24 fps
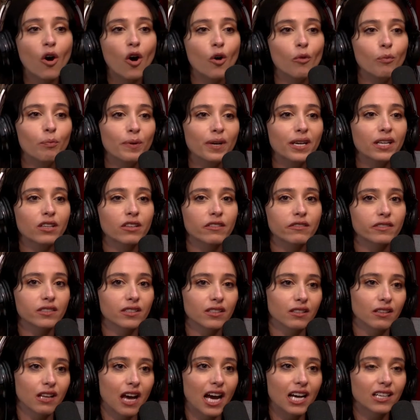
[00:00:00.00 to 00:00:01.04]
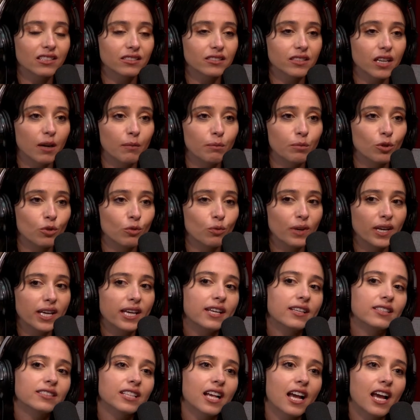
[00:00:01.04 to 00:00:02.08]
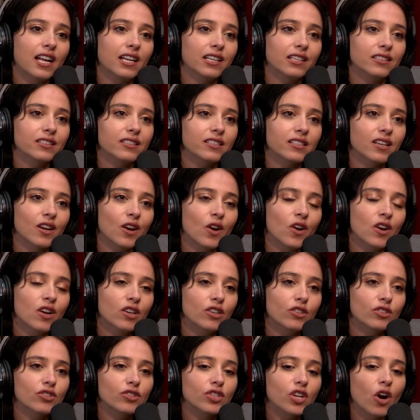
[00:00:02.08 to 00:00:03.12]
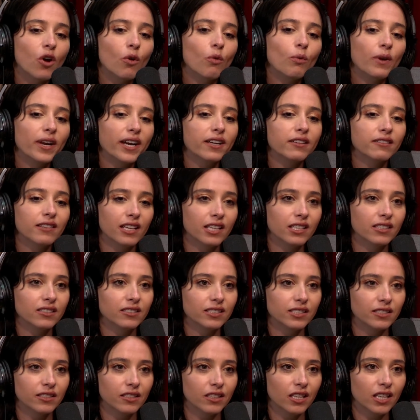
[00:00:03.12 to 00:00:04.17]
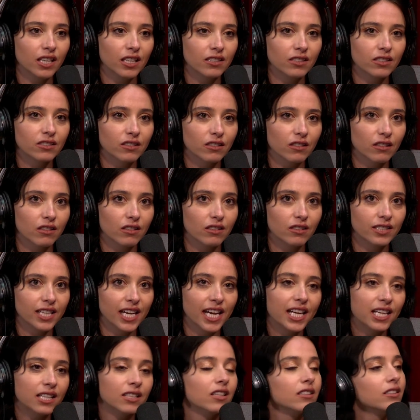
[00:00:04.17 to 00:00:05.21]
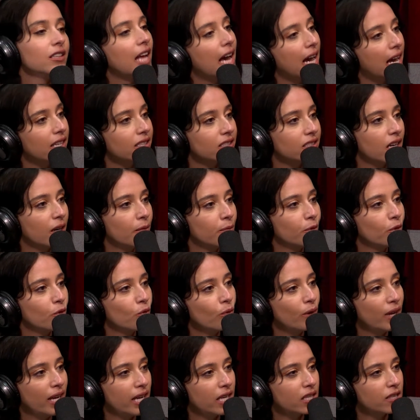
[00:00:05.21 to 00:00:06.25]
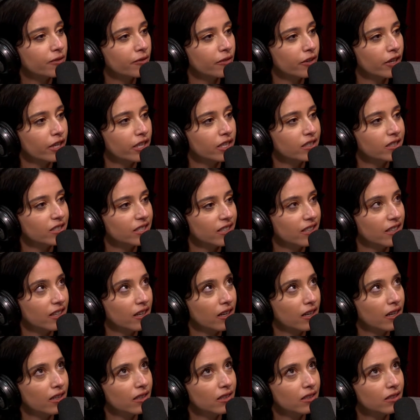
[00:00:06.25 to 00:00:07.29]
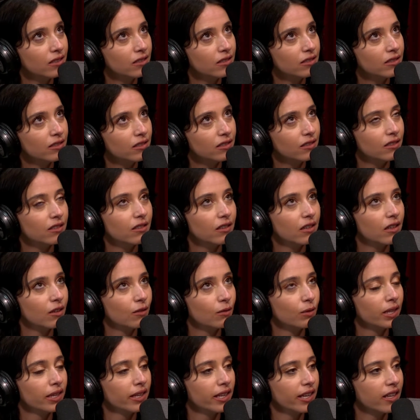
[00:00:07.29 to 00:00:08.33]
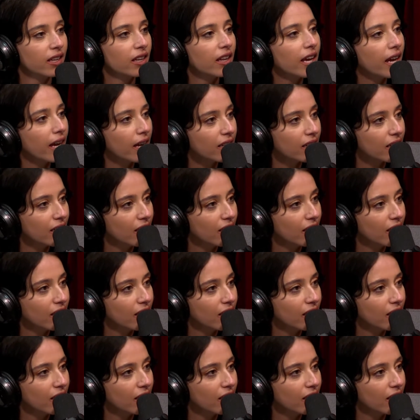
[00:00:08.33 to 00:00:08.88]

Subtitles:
opened over the last couple weeks, and it's so weird that it's taken the last couple weeks for it to really click.